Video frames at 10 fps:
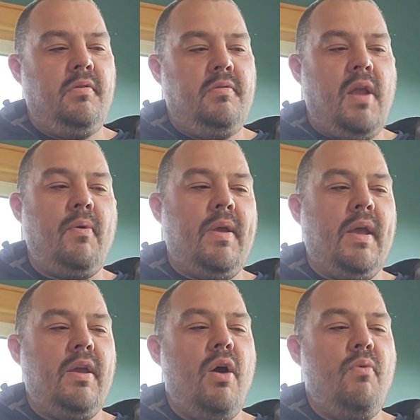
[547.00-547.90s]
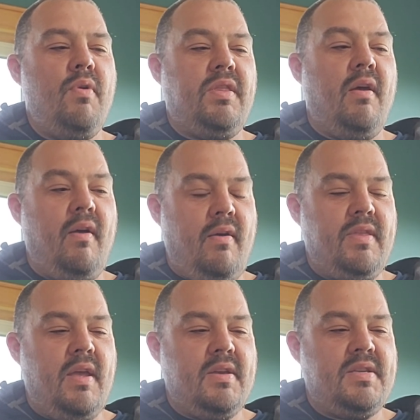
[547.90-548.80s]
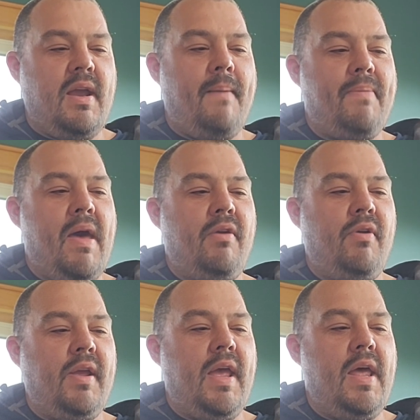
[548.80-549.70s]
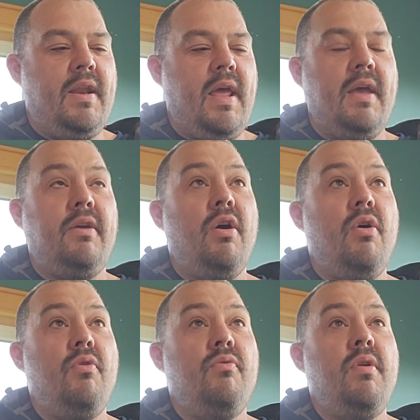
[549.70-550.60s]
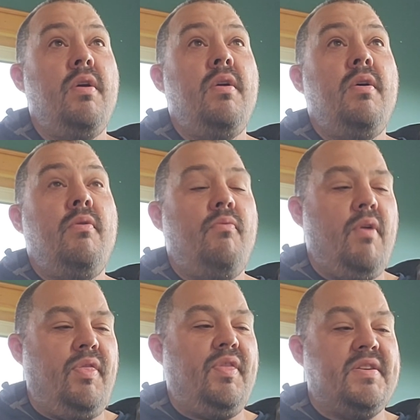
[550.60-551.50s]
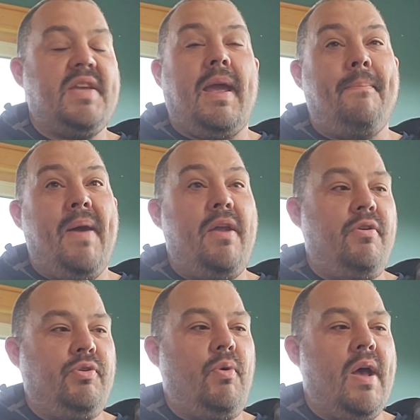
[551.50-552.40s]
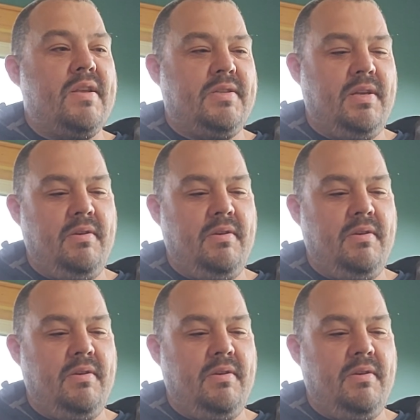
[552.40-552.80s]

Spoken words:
Now we can go with the second pattern again and go with the second pattern twice.